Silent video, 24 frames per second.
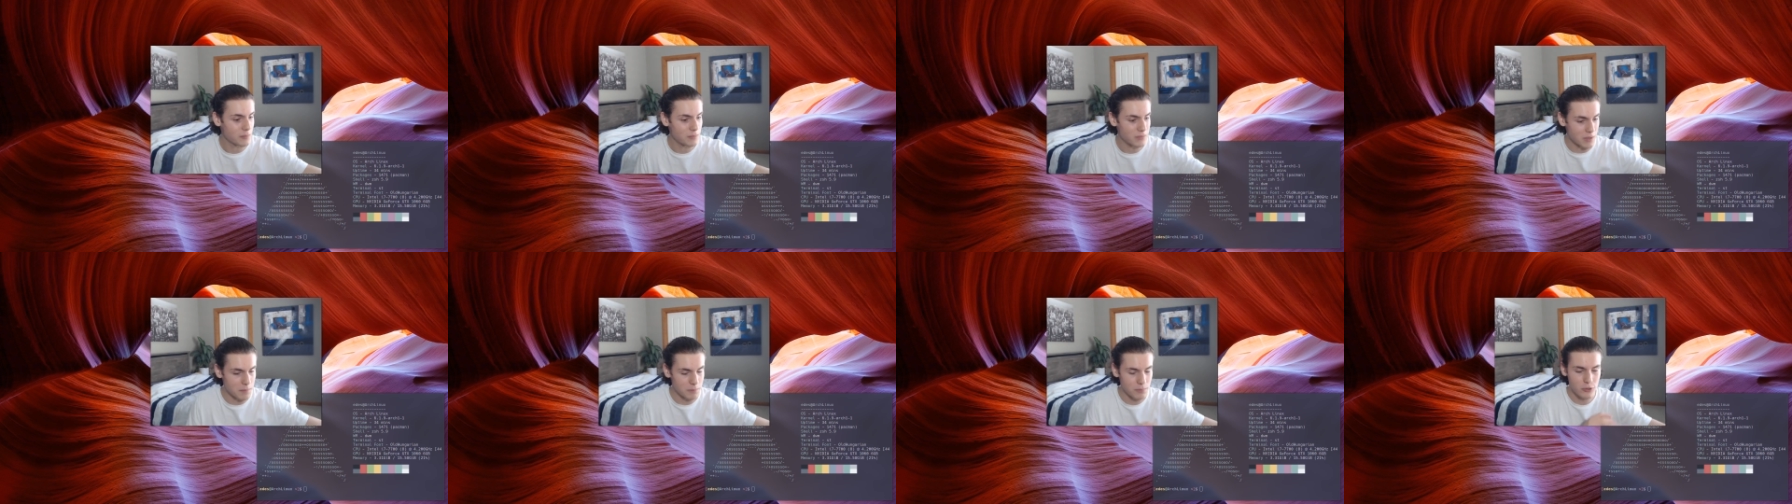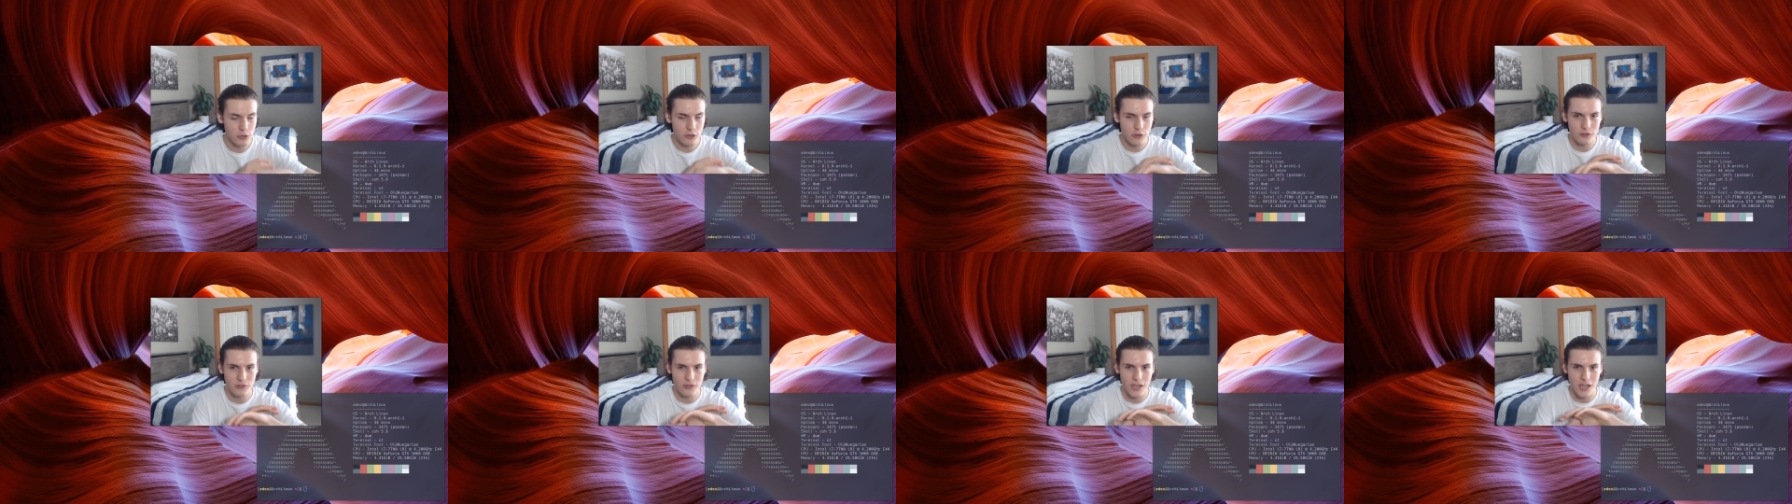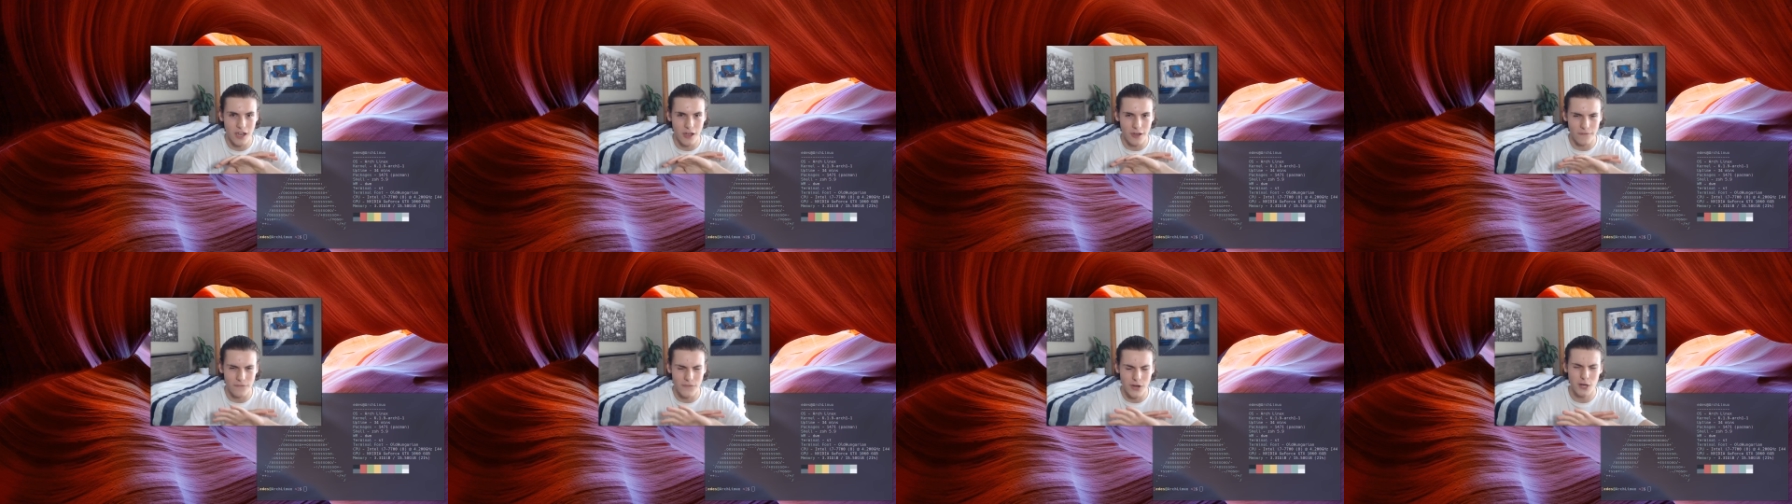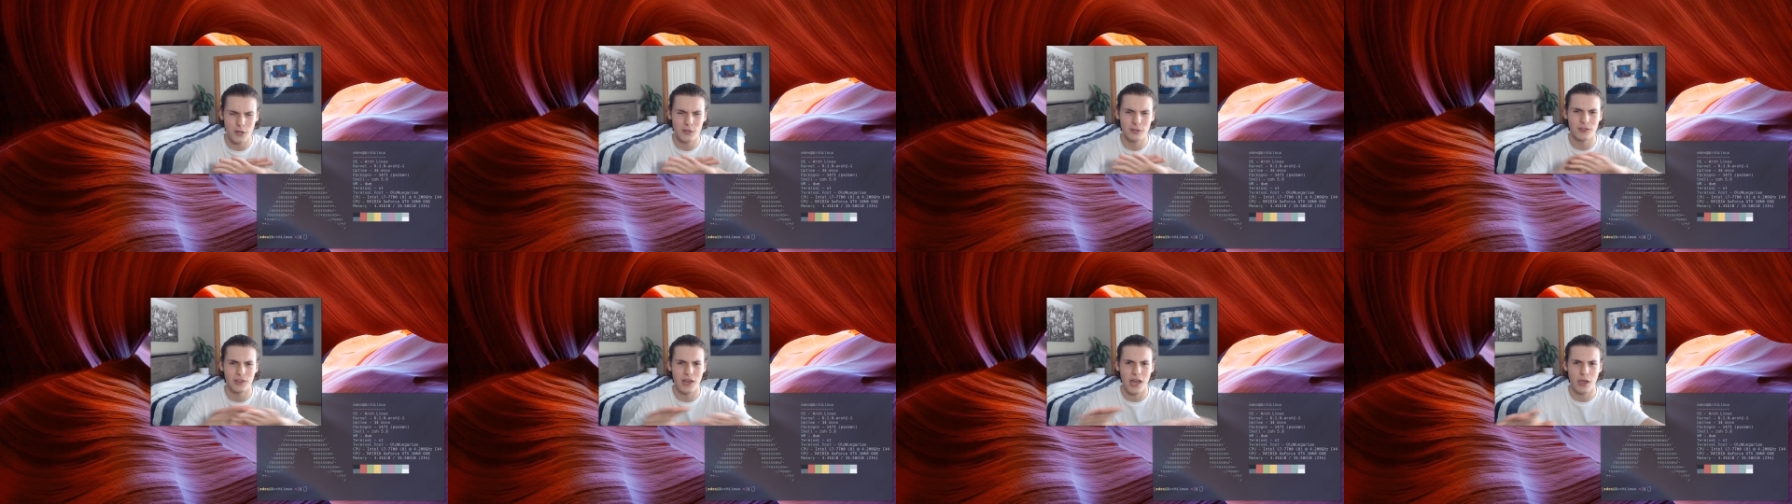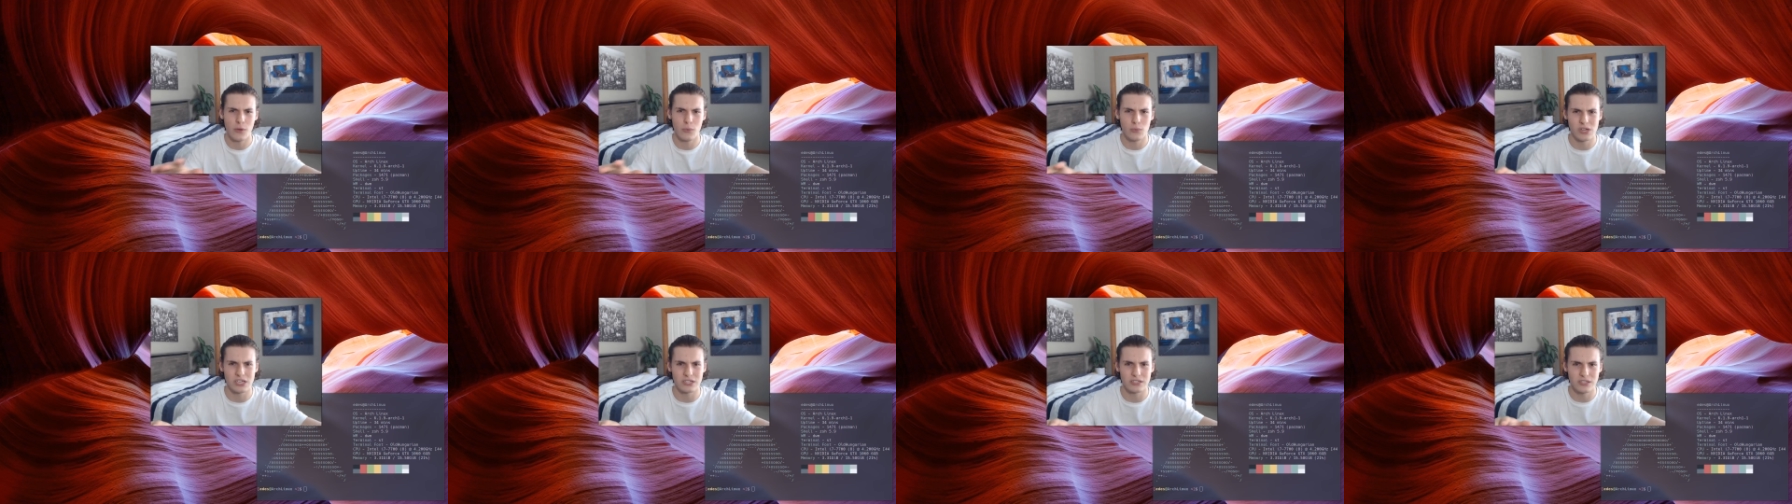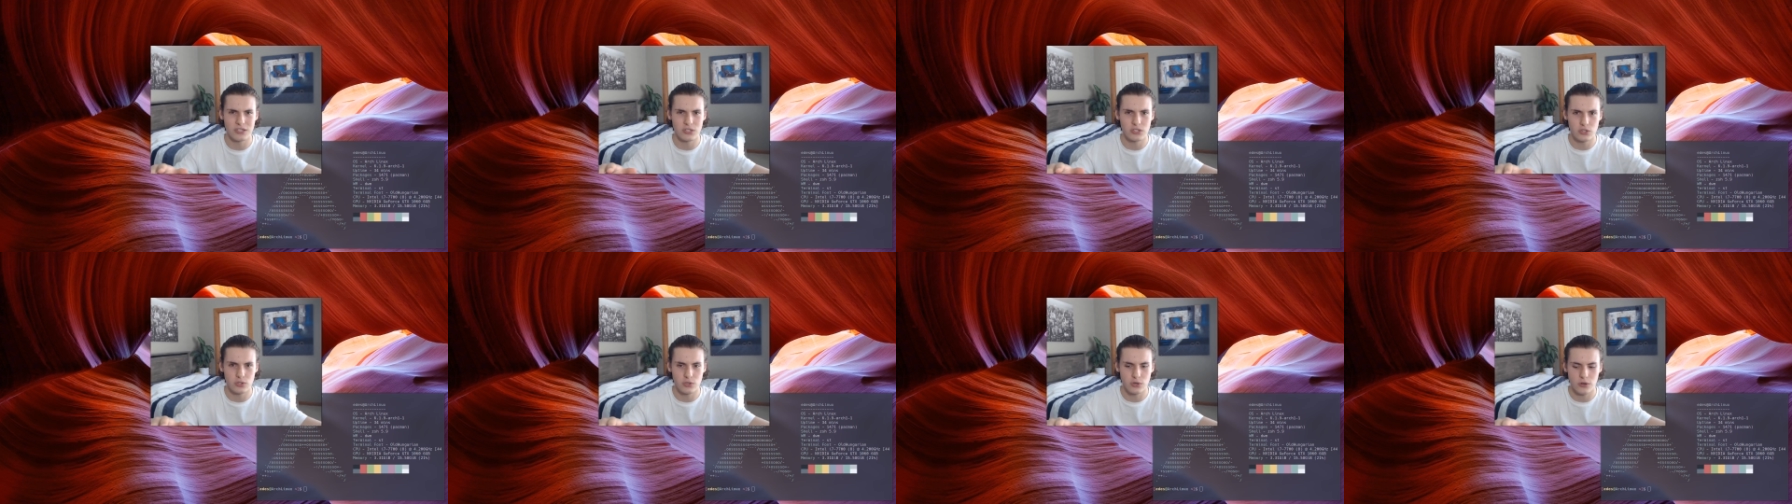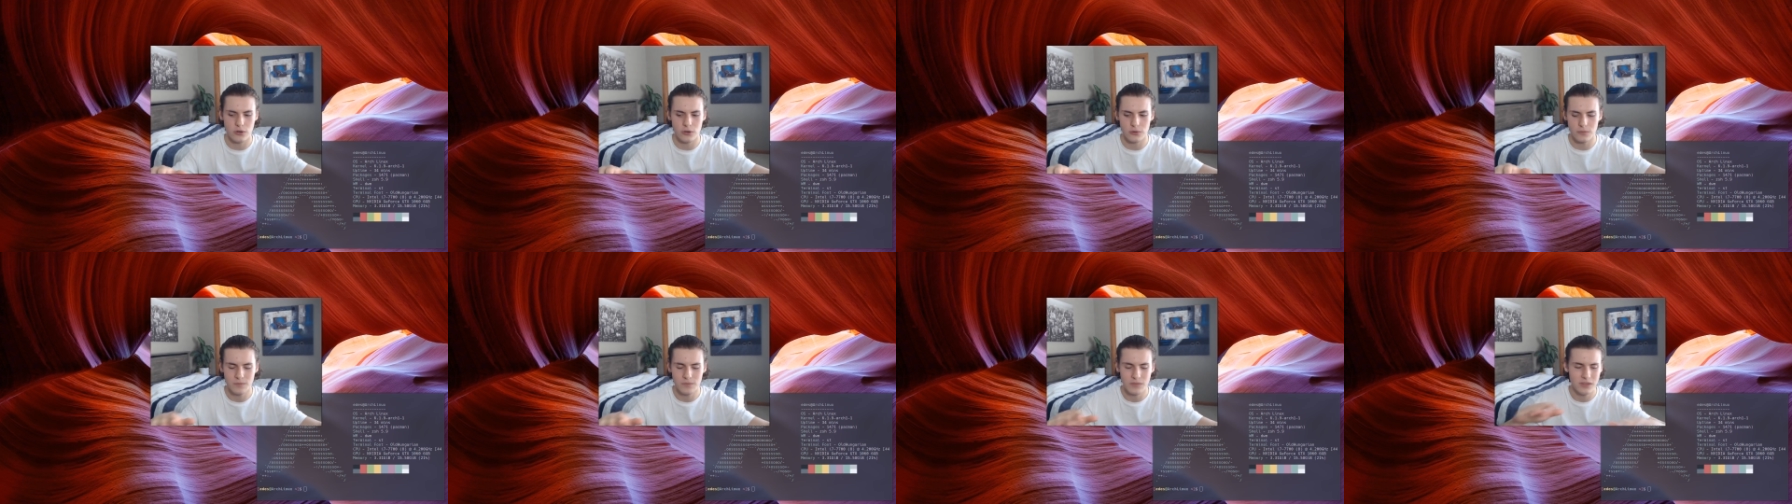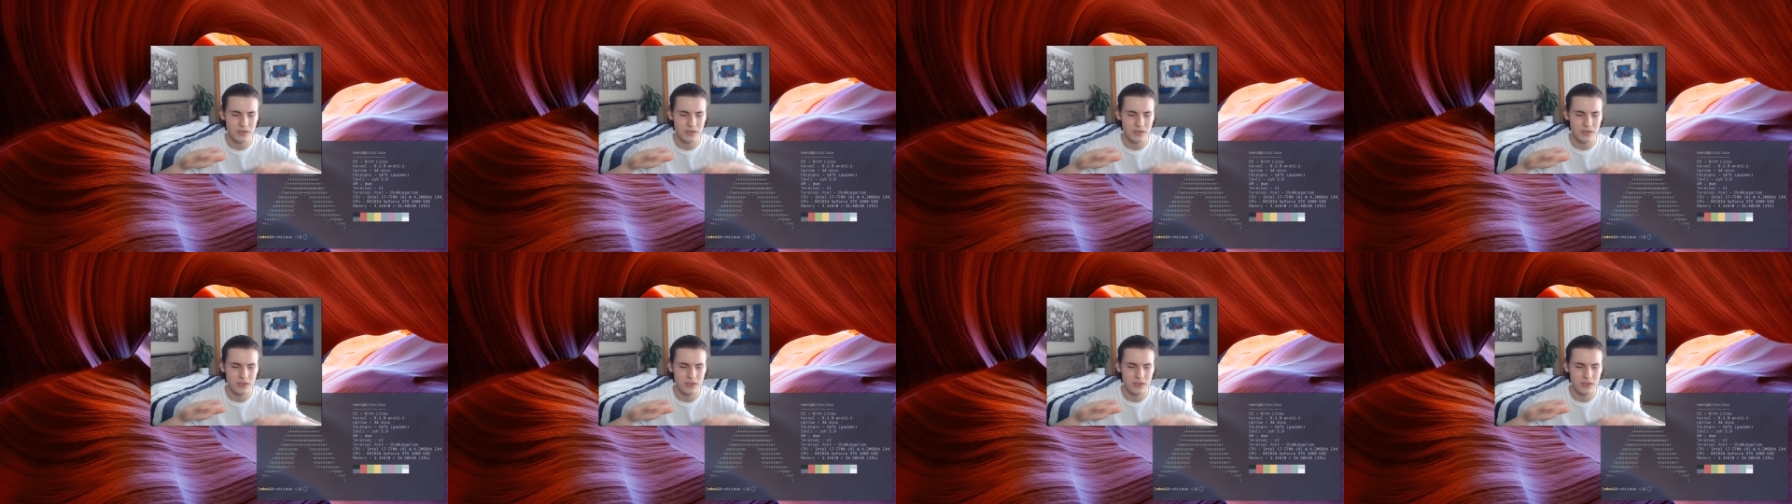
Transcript: They put on like a very lightweight distro.